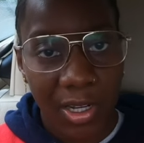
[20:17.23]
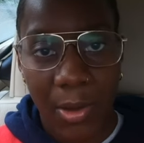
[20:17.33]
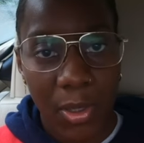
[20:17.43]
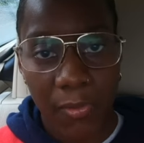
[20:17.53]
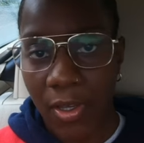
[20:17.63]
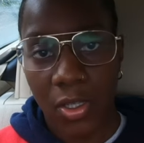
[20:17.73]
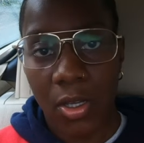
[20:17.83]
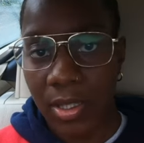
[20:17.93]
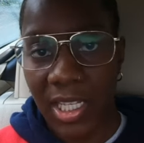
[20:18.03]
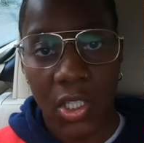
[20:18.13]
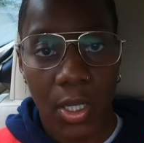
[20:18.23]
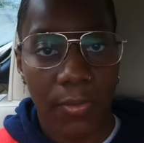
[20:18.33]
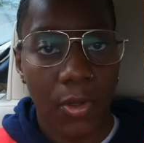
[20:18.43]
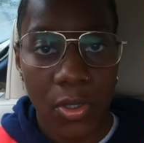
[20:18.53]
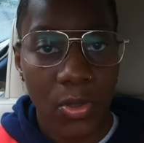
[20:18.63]
Like when you first go on TikTok,
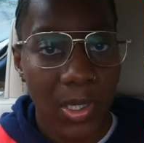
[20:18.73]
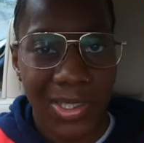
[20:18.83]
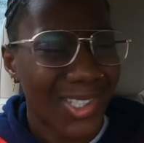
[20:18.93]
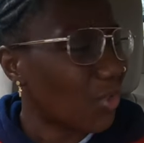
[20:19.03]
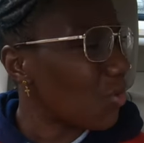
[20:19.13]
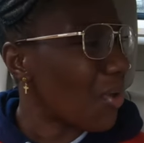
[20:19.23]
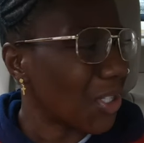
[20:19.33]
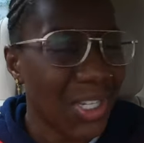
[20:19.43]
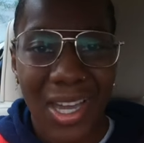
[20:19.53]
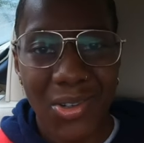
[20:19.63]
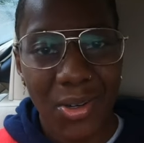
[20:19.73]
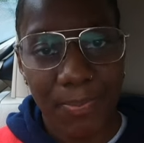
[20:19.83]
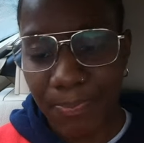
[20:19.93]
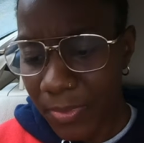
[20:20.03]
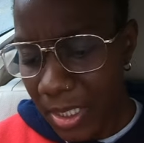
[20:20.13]
if you're new to it, there's just too much going
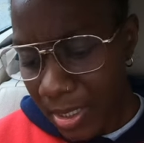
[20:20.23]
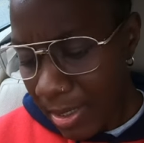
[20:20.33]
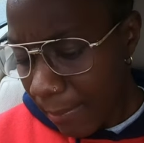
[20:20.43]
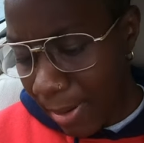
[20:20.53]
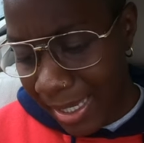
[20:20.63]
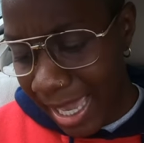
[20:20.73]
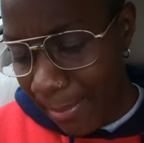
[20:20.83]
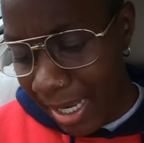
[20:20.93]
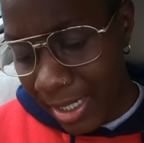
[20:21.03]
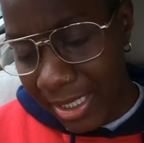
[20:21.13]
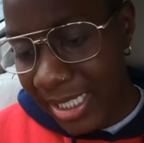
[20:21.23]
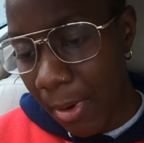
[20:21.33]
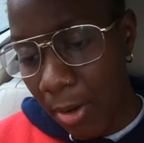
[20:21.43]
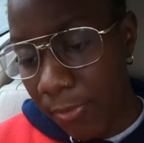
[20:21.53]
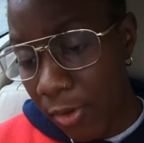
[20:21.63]
on. But yeah, man, look, these are
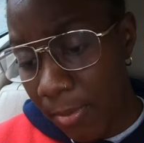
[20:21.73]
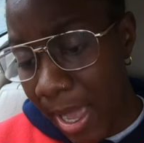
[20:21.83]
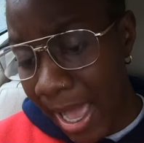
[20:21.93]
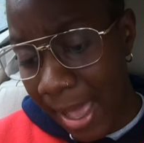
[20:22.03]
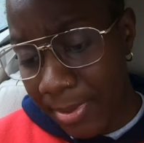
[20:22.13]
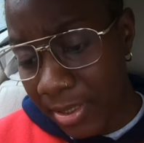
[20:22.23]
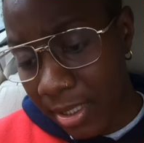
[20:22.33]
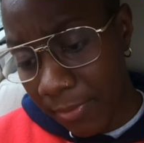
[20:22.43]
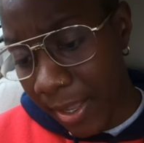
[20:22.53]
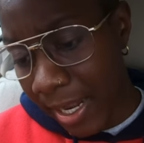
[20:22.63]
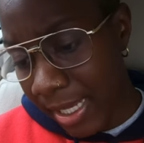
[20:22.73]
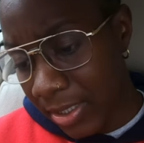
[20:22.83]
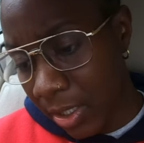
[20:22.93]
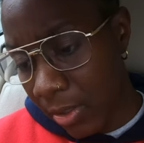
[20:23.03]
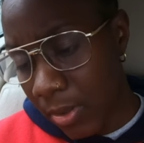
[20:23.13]
my review of my apps and stuff like
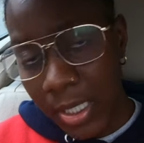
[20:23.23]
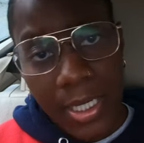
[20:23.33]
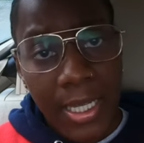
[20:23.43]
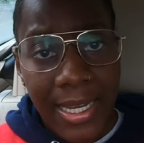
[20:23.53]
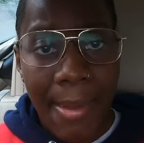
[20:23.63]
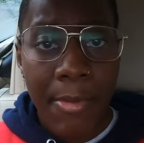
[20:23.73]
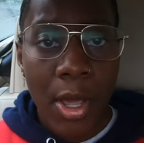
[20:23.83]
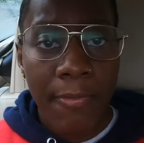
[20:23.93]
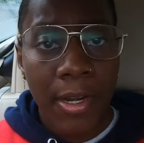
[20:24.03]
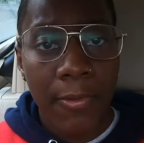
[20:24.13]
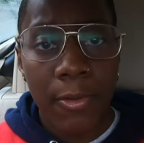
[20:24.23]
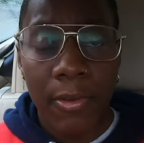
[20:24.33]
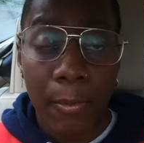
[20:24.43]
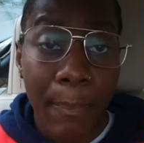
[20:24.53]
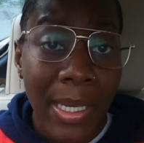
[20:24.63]
that. So let me know if any of you
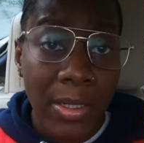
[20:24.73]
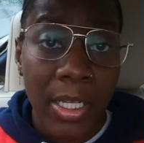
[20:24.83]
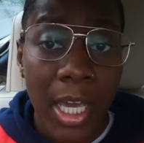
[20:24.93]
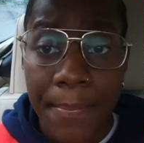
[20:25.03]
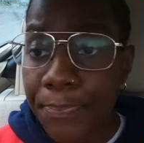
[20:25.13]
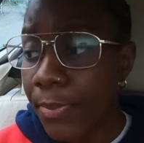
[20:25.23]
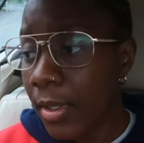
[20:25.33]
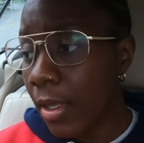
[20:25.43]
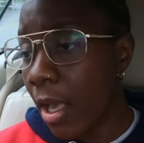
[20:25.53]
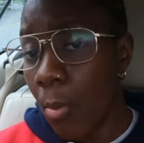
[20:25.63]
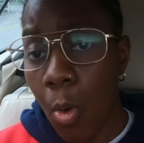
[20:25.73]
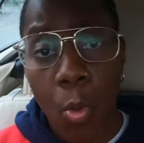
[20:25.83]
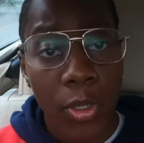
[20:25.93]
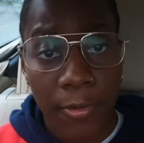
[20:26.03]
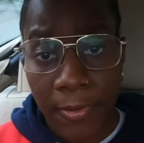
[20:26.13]
have ever been on them um,
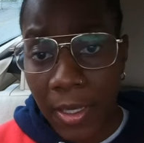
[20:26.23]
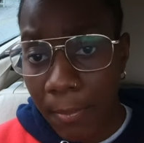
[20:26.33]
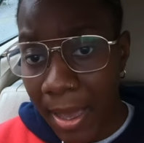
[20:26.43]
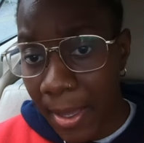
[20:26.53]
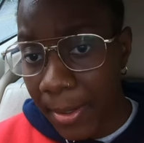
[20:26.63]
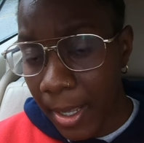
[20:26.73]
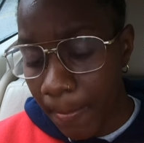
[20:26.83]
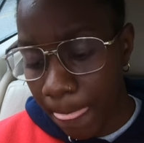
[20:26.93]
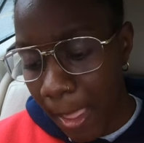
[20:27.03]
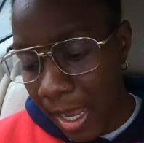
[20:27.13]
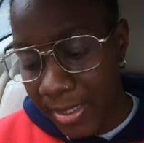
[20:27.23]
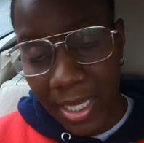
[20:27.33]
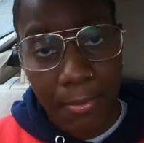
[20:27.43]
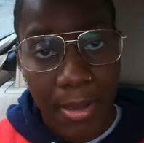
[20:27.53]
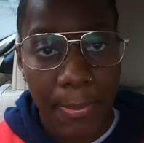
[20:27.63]
what you think about them. Like I
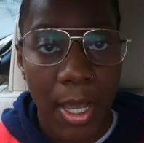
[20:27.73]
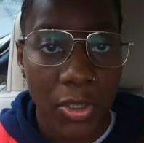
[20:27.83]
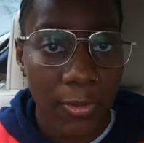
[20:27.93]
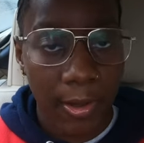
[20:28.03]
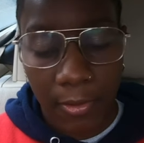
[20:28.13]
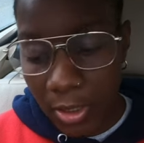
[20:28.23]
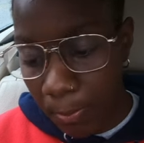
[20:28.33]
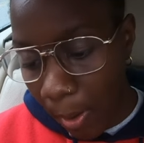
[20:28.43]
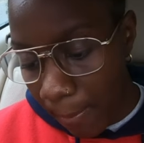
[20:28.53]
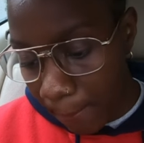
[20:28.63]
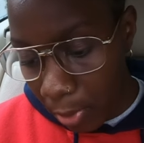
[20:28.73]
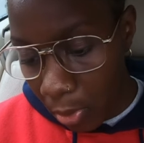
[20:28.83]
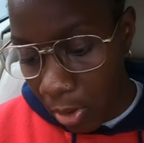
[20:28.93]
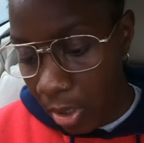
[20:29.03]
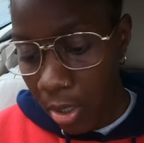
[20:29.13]
said, my personal favorite is
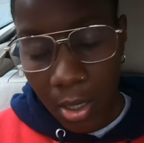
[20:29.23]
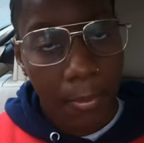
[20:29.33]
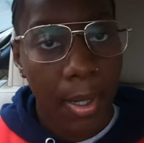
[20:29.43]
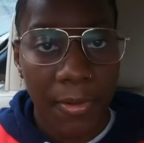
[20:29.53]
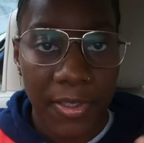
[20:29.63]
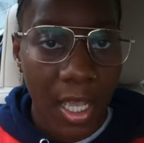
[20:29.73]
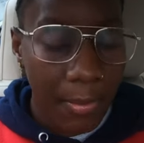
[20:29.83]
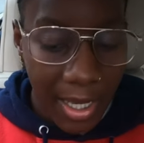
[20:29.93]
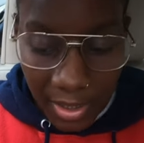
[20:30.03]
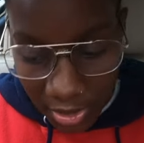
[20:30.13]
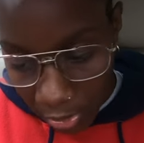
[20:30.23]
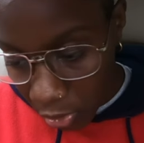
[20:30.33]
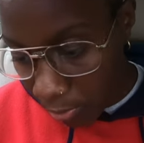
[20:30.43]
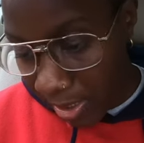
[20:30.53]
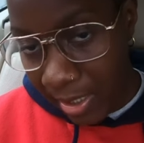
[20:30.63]
Bumble. Puff has come like a
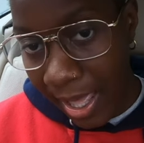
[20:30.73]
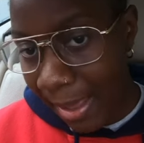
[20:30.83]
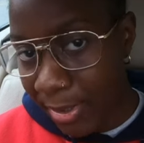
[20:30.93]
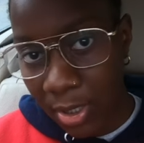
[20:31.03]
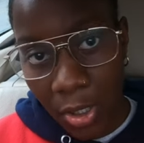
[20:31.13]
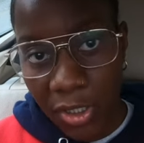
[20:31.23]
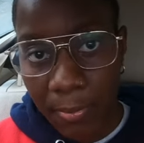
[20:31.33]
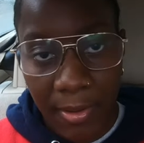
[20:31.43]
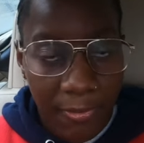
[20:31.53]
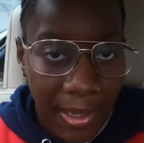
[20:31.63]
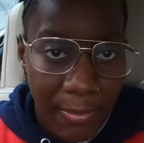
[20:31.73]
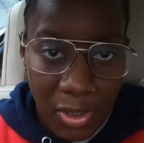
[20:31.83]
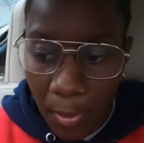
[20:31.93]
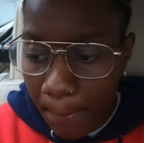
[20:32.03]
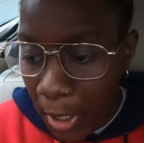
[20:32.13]
social media app start. You can be
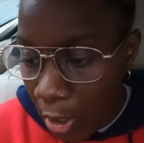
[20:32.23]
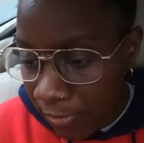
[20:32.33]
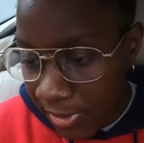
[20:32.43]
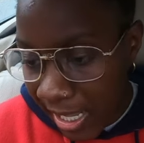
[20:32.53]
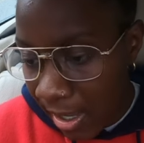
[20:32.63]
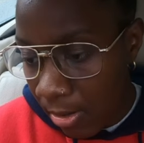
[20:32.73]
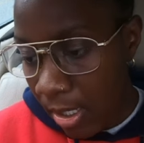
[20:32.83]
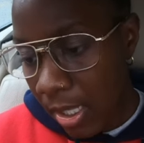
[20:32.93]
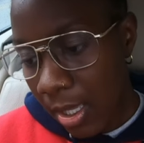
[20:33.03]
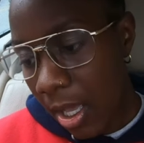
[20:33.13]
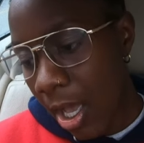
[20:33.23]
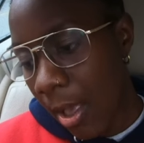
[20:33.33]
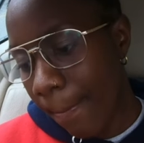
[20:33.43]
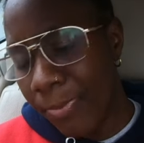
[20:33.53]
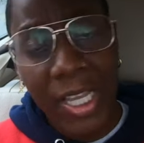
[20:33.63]
famous on Puff now.
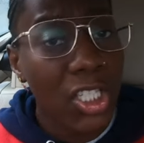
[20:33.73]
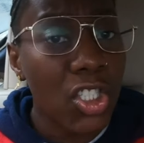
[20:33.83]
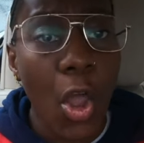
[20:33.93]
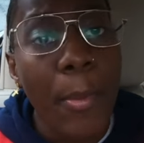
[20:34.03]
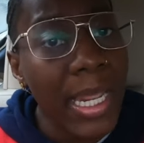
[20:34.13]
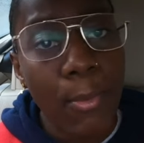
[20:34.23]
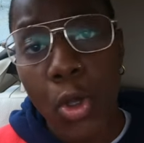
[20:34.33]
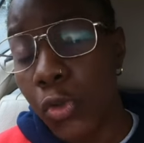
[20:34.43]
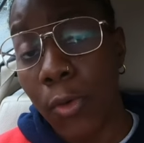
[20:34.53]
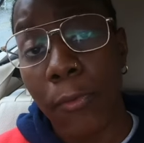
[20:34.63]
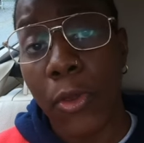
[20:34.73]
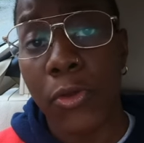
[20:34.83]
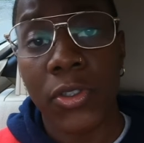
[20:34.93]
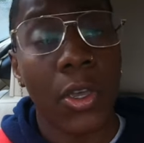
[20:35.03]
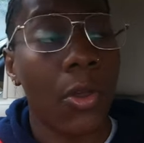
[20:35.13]
Um, there's so many more to
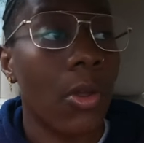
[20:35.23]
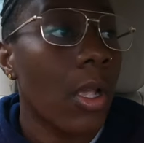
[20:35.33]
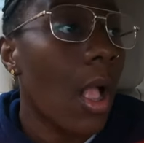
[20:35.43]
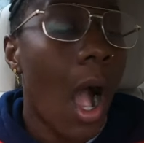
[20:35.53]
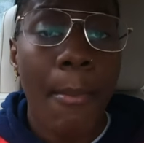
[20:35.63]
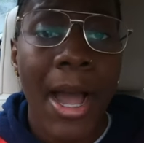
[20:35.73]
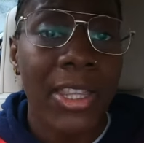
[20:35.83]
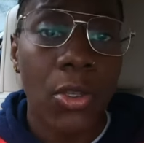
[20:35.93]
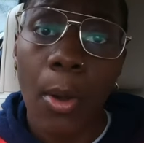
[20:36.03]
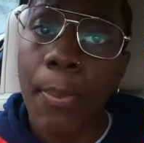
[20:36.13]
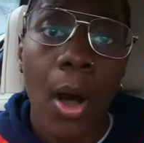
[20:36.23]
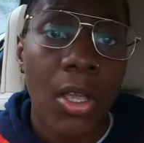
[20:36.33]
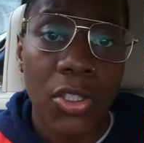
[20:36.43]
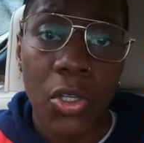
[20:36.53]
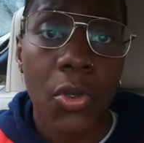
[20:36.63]
review, so I might do a
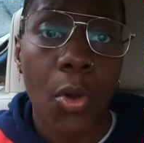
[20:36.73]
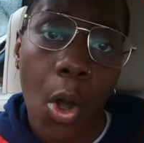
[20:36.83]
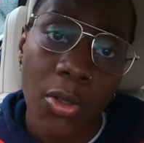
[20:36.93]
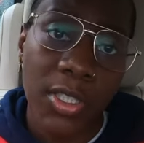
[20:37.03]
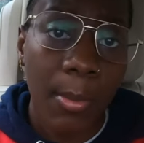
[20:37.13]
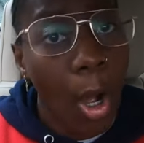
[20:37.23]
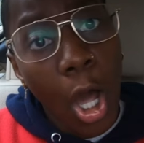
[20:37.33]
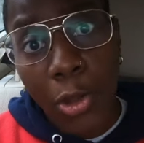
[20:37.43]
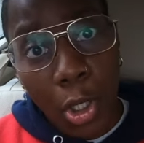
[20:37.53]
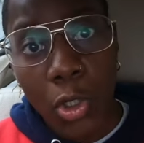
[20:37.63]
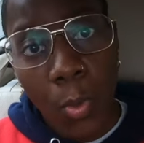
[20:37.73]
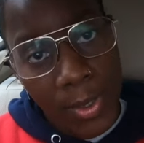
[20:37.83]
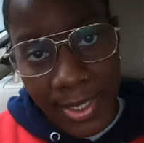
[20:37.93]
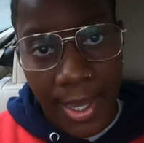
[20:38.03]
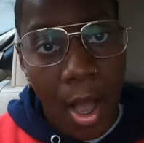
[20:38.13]
part two on some unknown
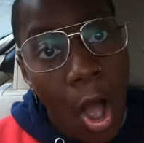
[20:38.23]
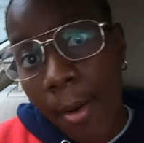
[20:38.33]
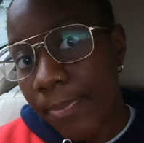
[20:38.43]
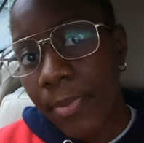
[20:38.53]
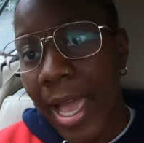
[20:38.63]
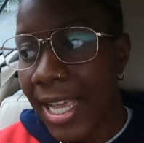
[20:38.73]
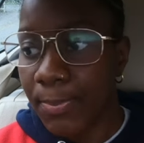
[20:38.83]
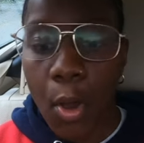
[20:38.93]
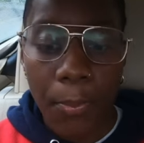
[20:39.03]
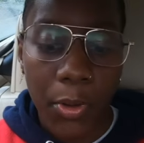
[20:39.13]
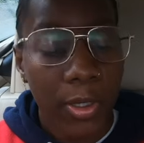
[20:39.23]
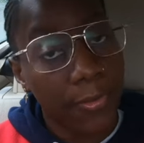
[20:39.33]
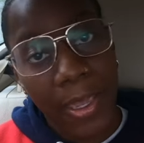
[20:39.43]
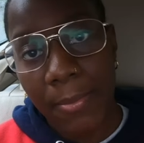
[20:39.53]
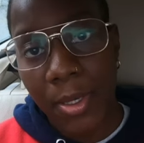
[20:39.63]
ones that aren't as popular as
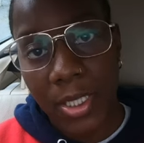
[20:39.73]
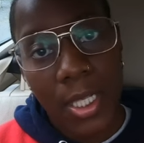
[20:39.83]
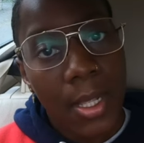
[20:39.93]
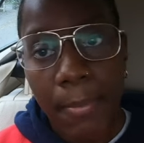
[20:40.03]
famous.